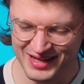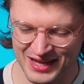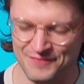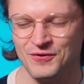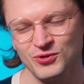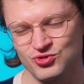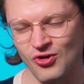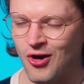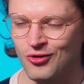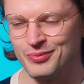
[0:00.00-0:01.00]
It feels
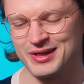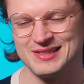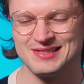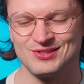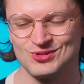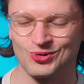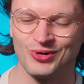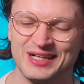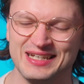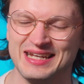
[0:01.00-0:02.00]
wrong because the
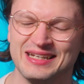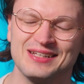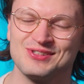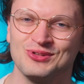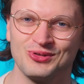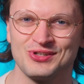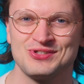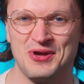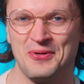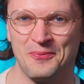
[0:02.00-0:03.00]
story needed it to look a
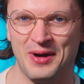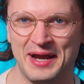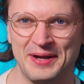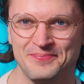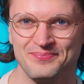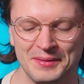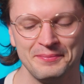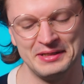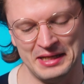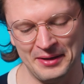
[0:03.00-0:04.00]
certain way.
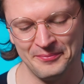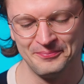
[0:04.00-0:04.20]
But yeah.